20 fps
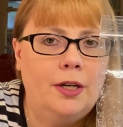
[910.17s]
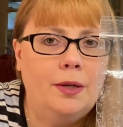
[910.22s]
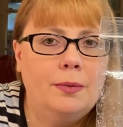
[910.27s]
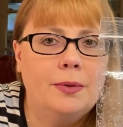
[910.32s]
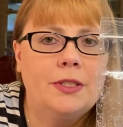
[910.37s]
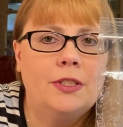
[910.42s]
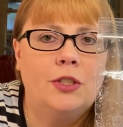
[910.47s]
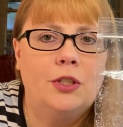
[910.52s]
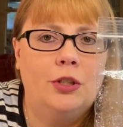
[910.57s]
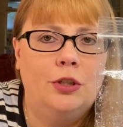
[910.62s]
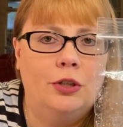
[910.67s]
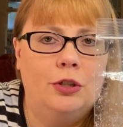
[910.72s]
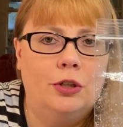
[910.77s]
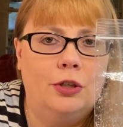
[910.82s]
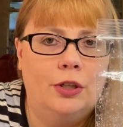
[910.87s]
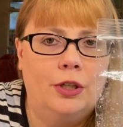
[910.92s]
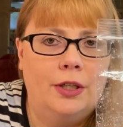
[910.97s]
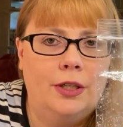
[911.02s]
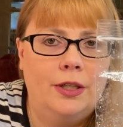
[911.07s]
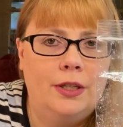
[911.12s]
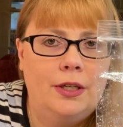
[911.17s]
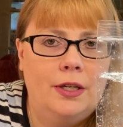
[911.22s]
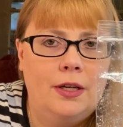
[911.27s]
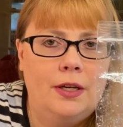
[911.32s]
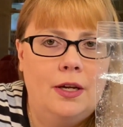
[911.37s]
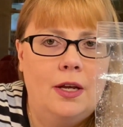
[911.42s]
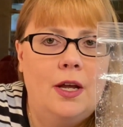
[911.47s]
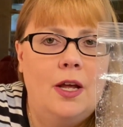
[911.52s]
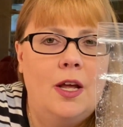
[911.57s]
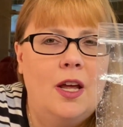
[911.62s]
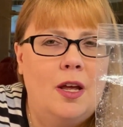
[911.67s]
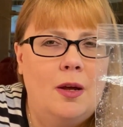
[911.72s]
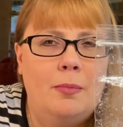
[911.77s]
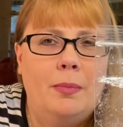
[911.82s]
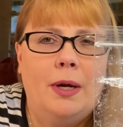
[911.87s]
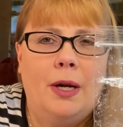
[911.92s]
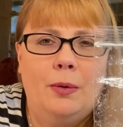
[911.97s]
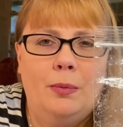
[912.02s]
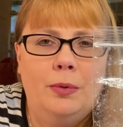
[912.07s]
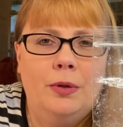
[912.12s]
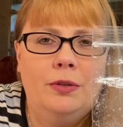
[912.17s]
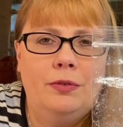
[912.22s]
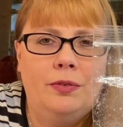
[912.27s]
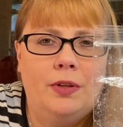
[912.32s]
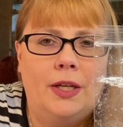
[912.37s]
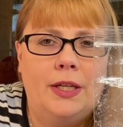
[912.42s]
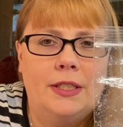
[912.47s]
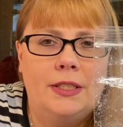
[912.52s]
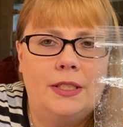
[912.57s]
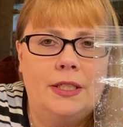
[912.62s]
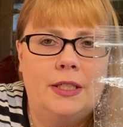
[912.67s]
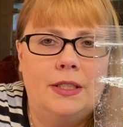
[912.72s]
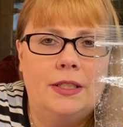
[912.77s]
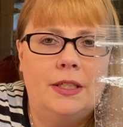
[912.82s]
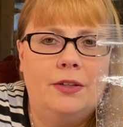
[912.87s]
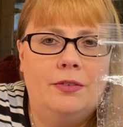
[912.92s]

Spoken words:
It was good, but I would have liked it